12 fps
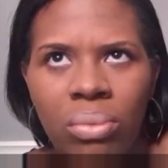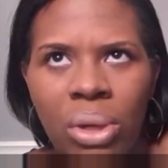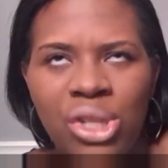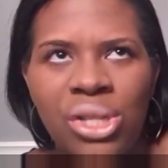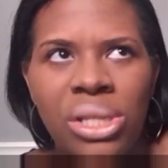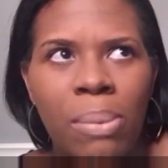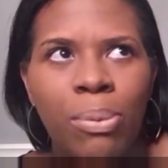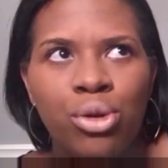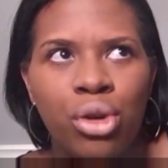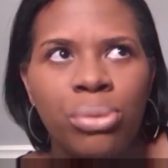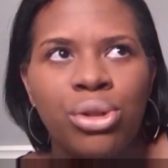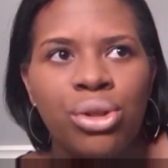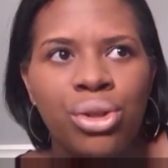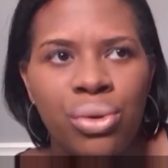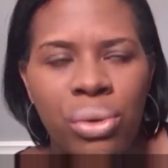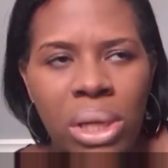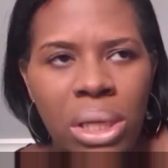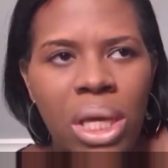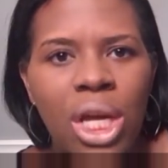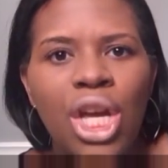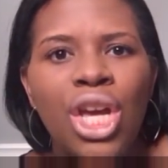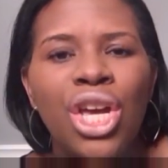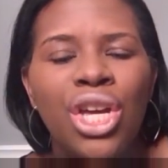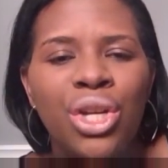I should say prescription
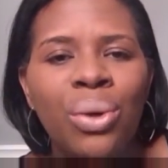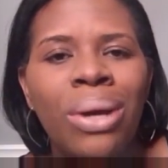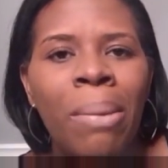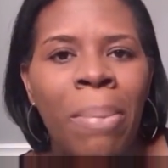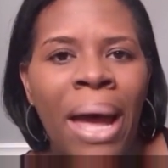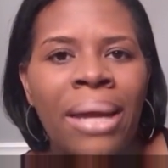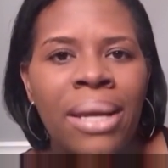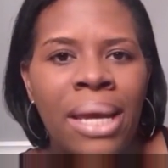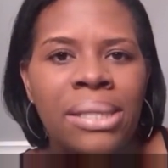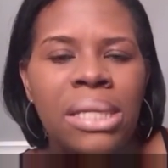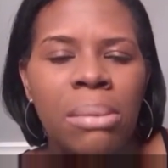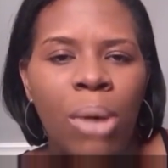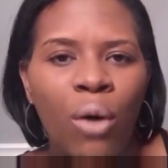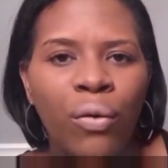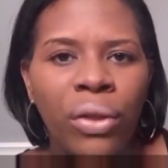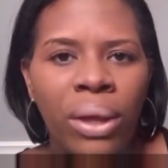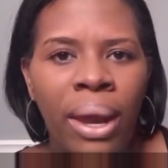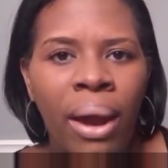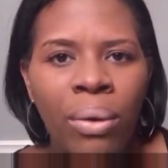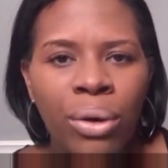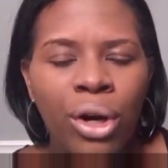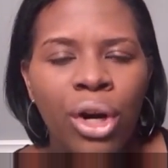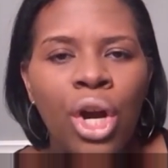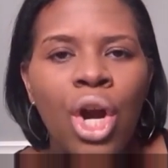strength. You can buy Nexium over the
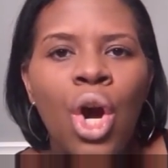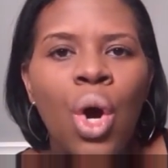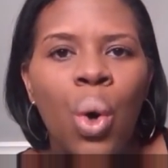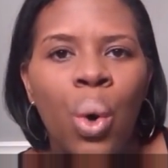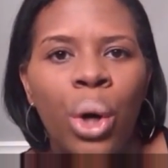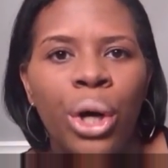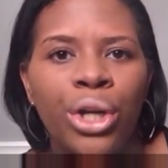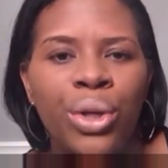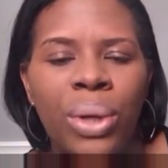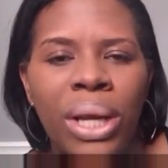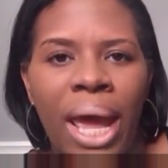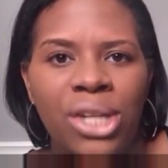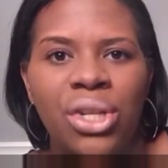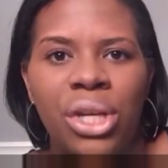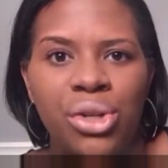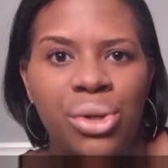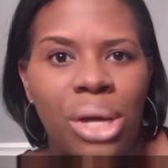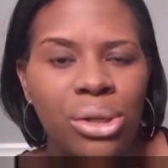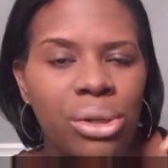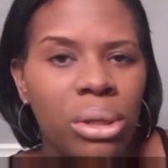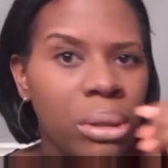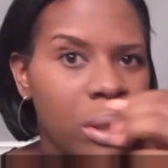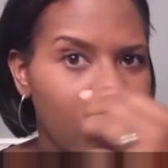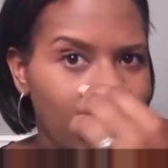counter, or you can actually get your doctor
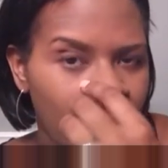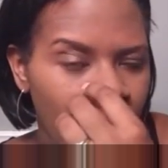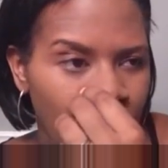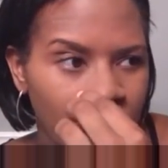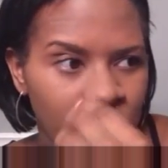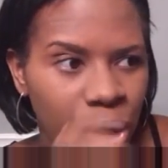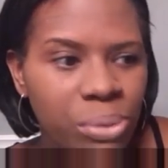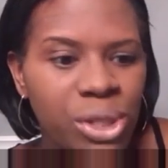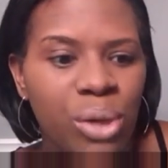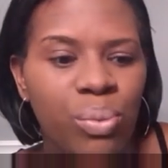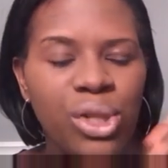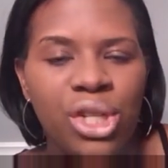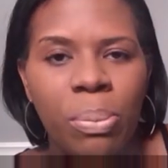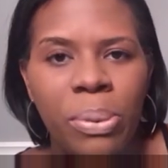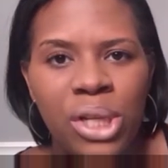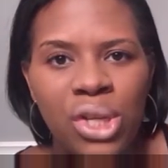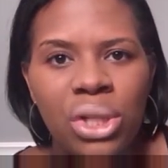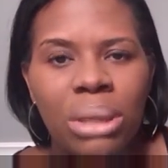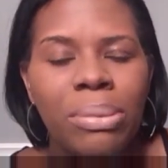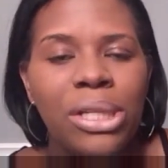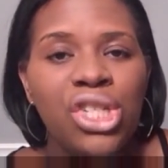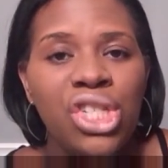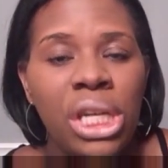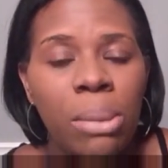to give you a prescription, which could potentially be
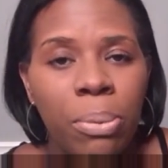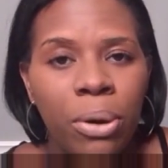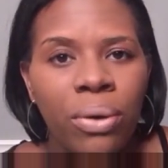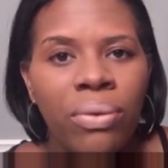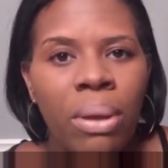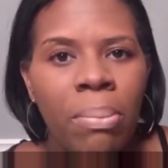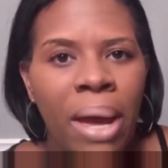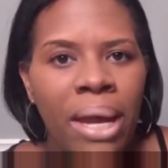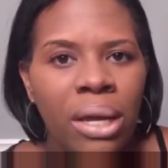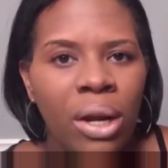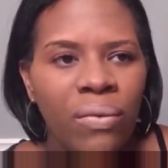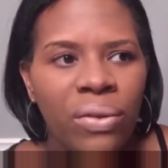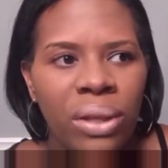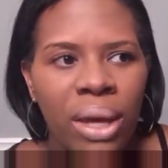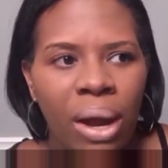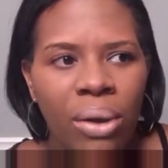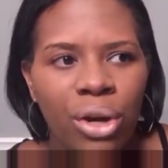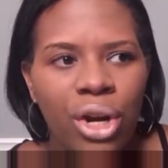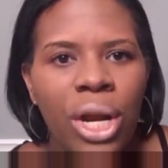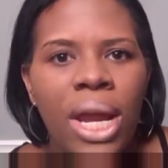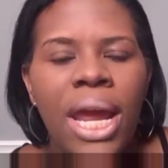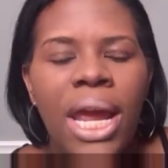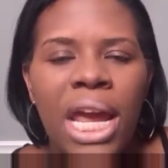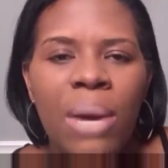cheaper than buying it over the counter.
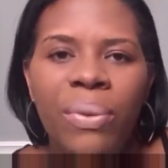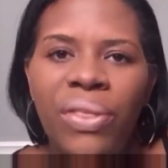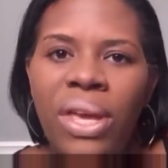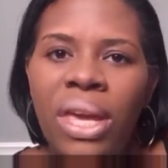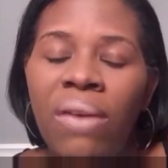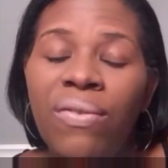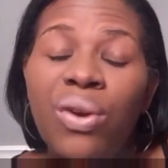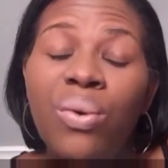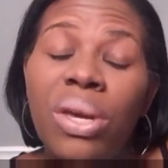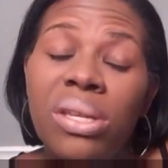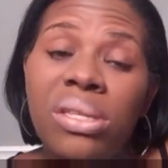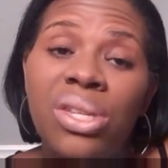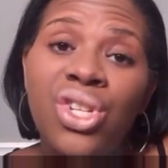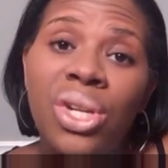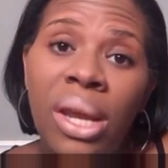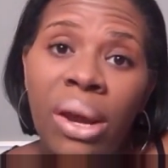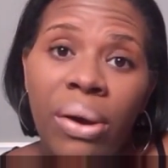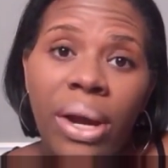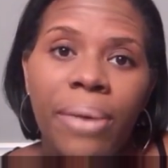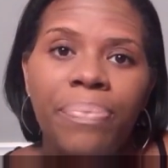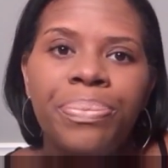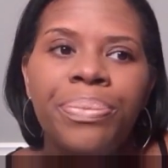And what they give you is the generic.